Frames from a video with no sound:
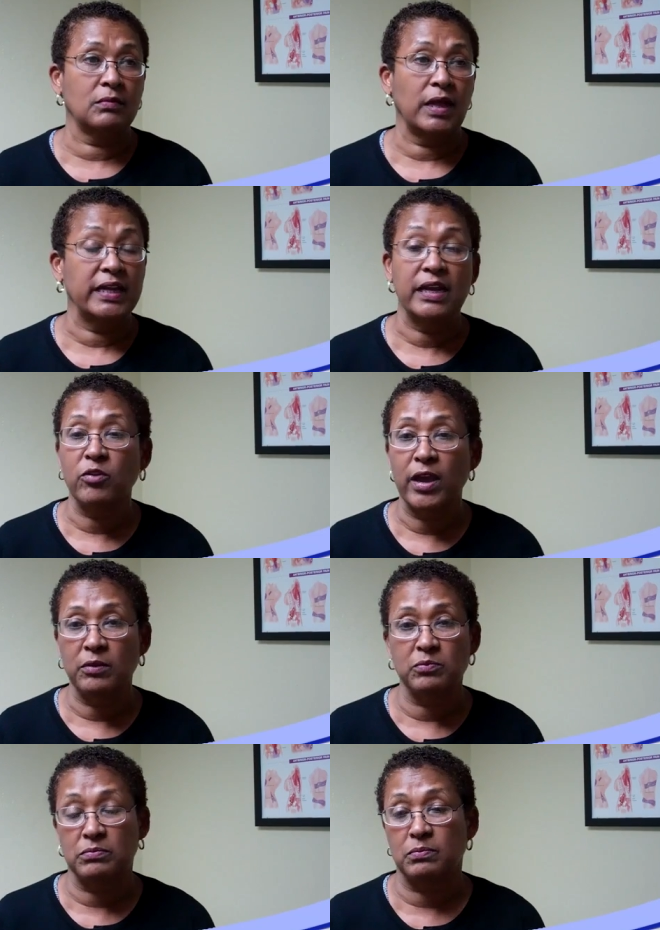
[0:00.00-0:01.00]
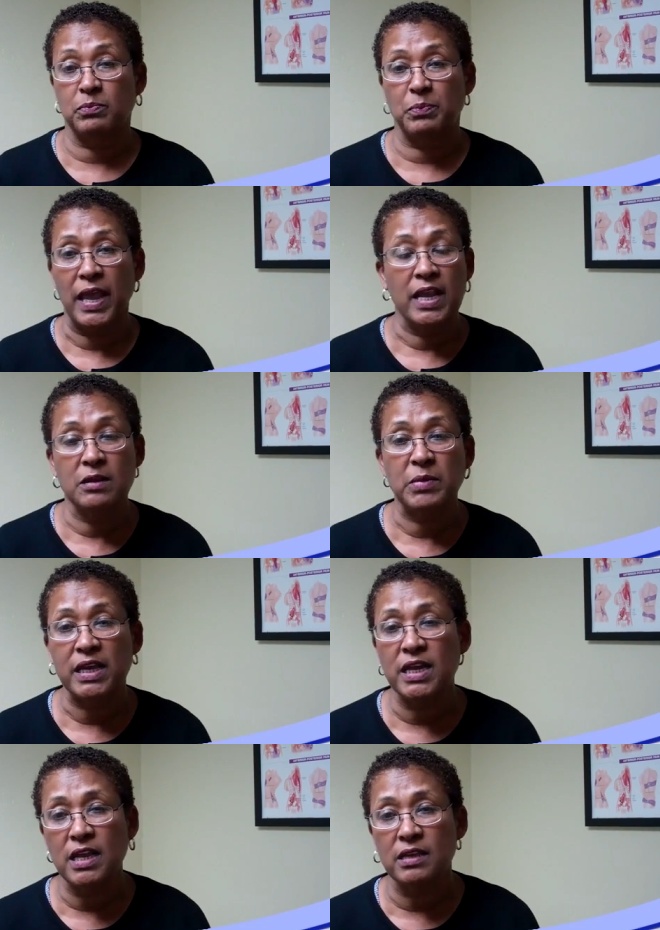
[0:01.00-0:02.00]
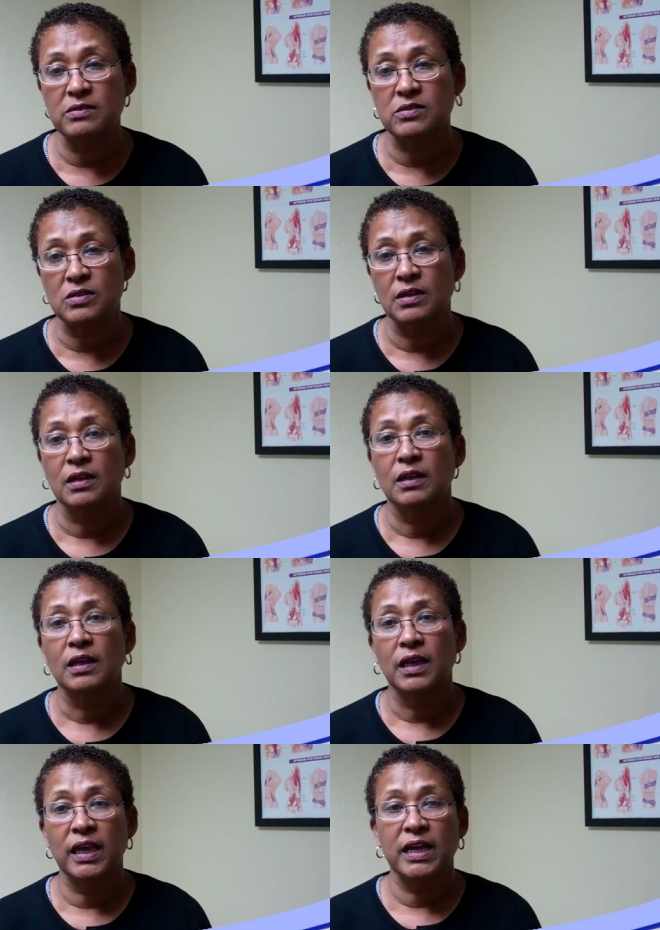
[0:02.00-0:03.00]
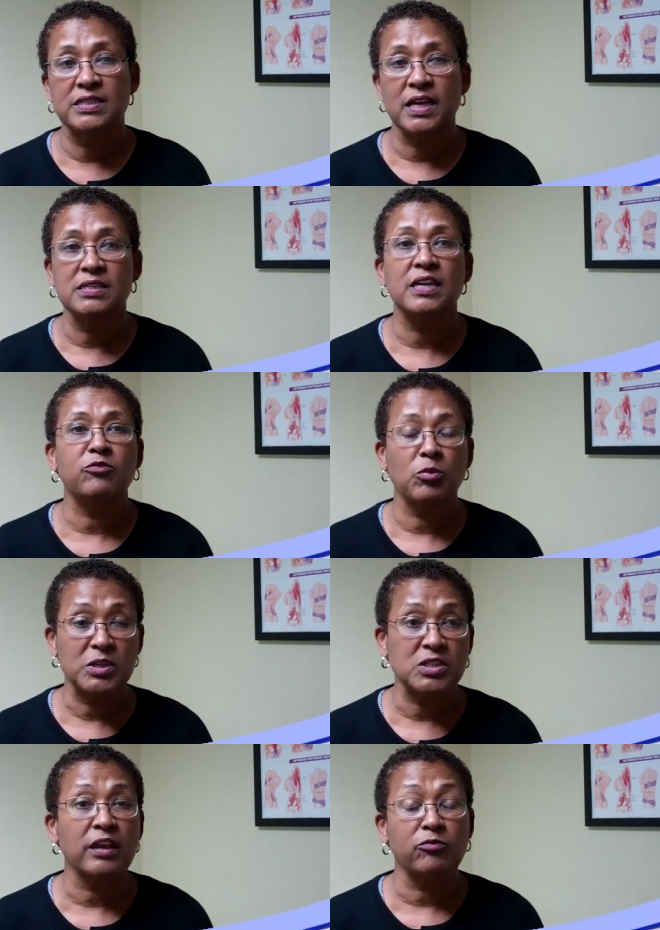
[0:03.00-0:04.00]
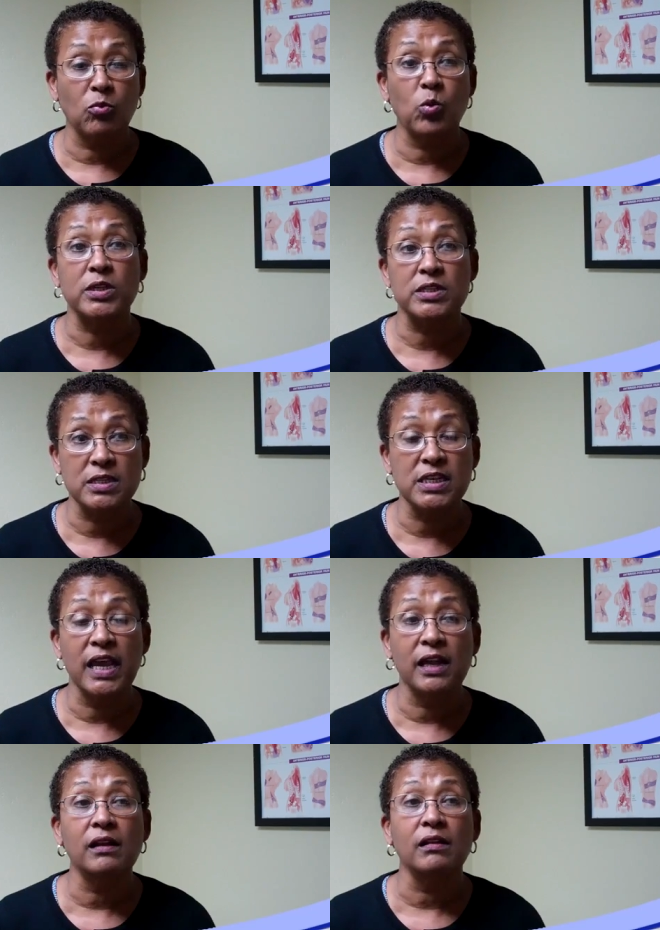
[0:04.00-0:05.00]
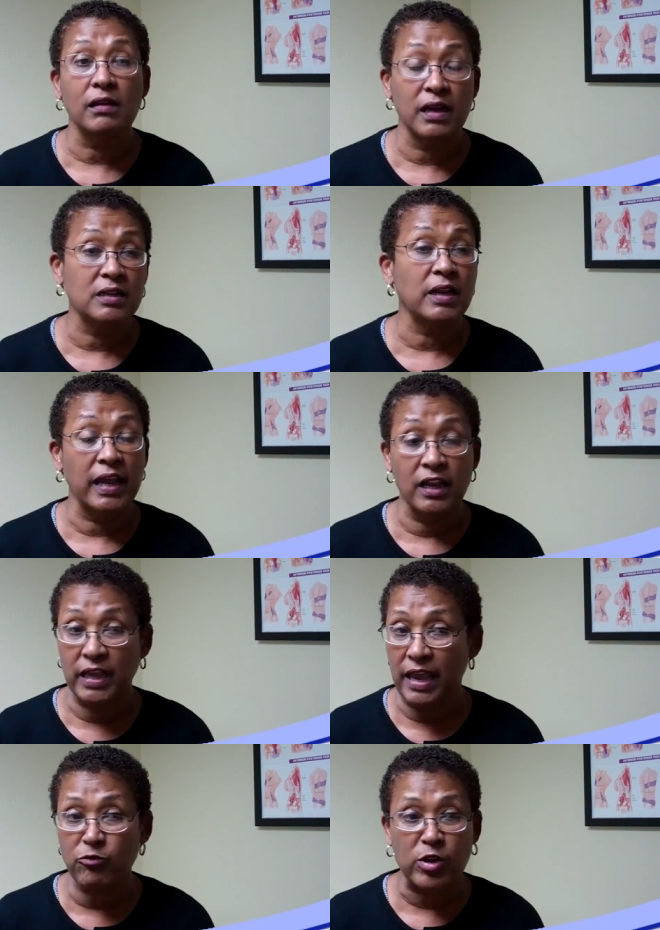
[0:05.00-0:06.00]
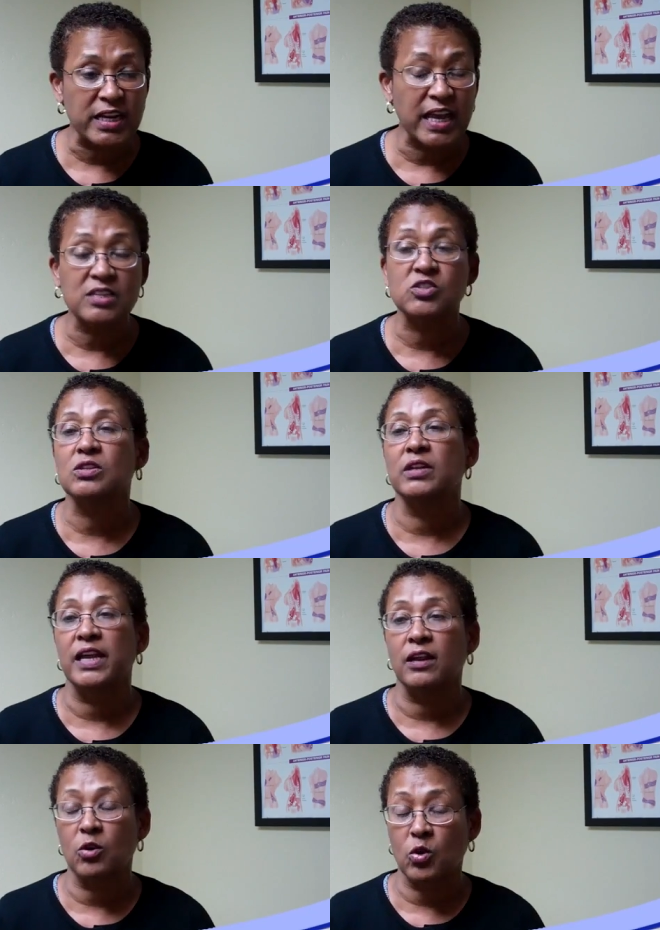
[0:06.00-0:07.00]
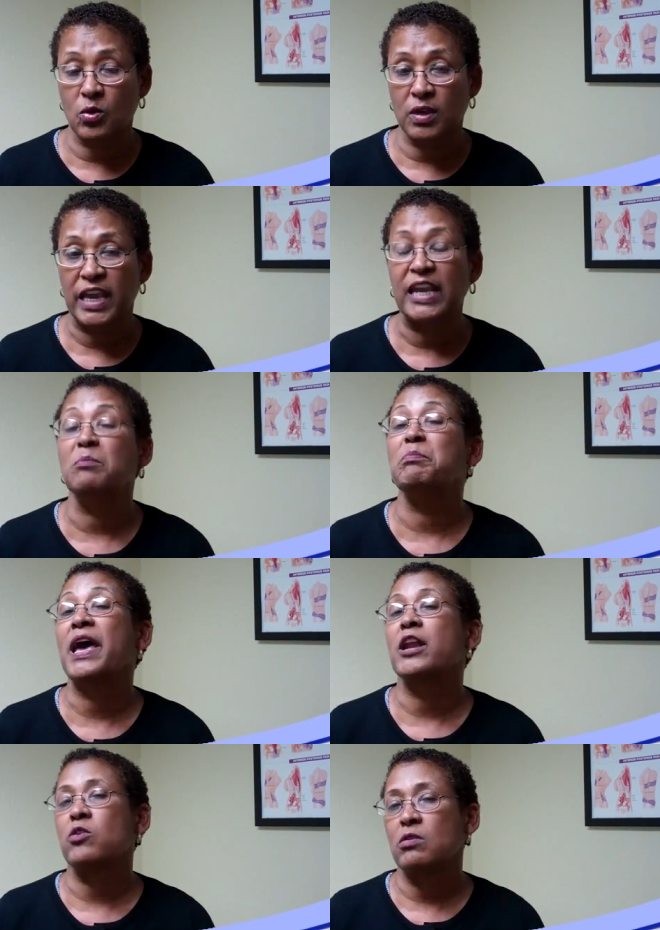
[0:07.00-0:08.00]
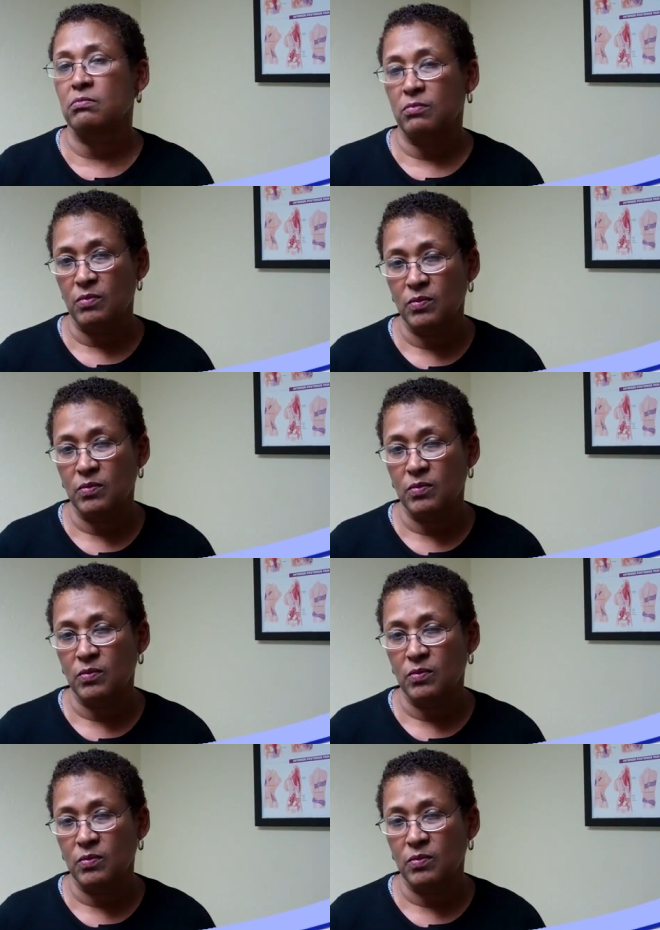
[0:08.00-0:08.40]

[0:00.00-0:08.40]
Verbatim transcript: I never had pain in my knees. And as I said, from a scale from 1 to 10, it, in, every day is in, getting better